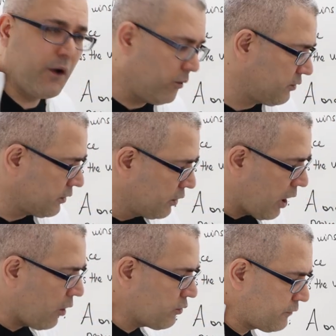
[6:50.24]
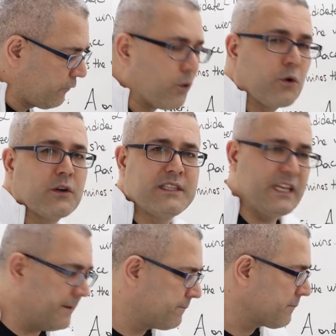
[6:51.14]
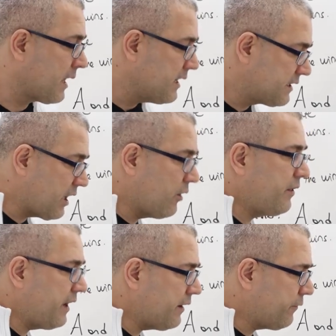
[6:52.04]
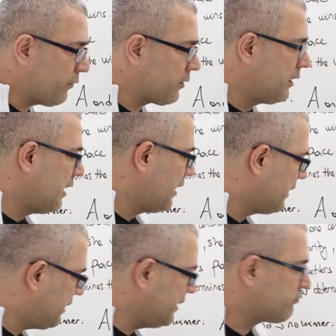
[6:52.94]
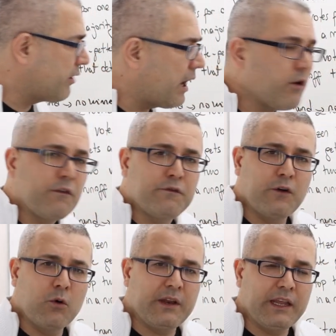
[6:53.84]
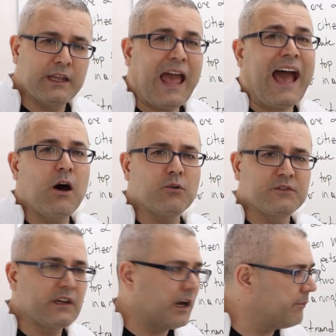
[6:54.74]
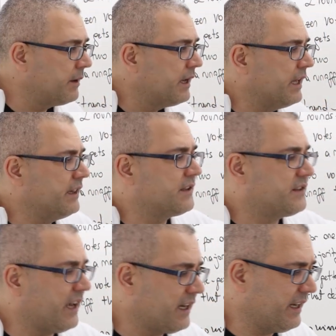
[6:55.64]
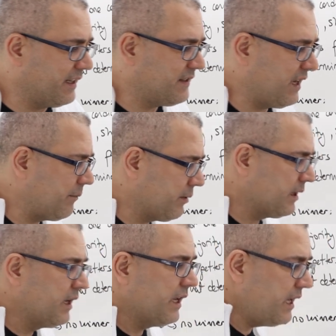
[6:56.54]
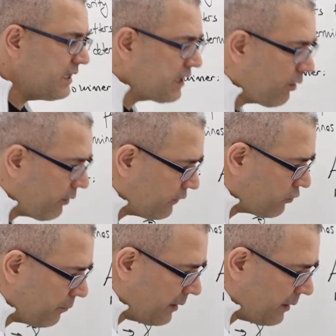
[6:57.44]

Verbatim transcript: votes goes for D. So therefore, the runoff voting outcome in the second example is going to